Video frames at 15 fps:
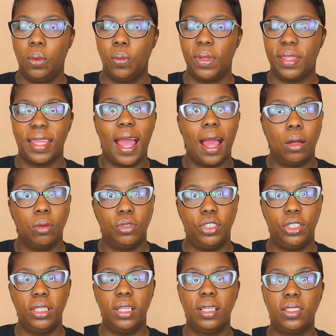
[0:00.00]
without.
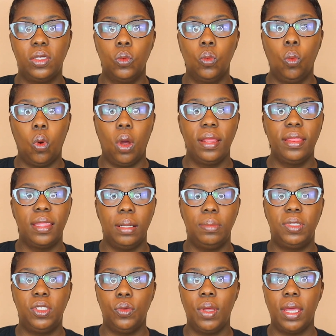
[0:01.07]
She doesn't want
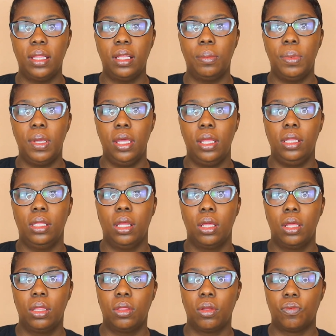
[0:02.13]
them to end up in
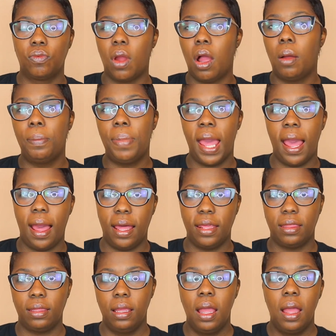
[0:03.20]
the wrong
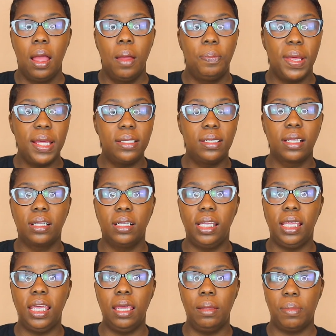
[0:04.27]
path.
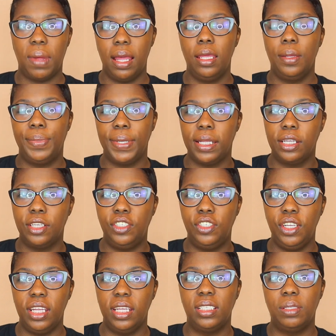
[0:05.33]
Basically, in my opinion,
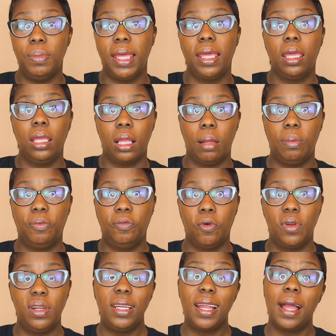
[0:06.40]
she is making up
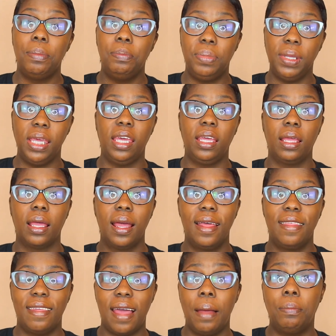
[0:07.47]
for not being
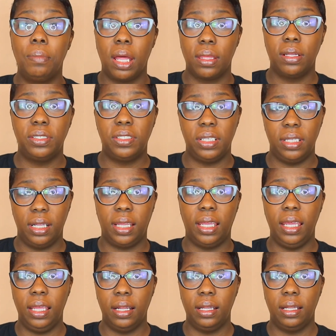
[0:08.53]
that mother to
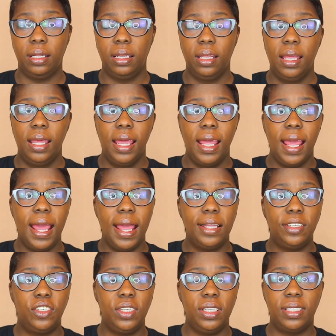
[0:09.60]
Nikita.
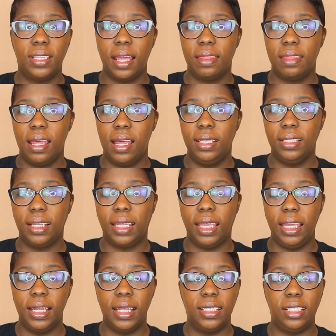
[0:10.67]
And she said that
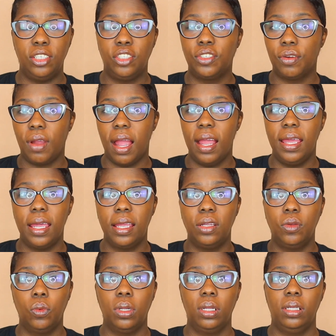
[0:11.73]
Nikita isn't
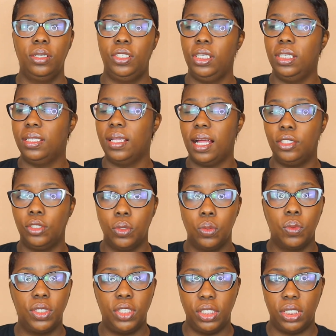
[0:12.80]
trying, she's not doing
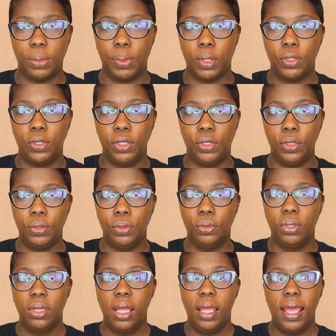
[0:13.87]
what she's supposed to do.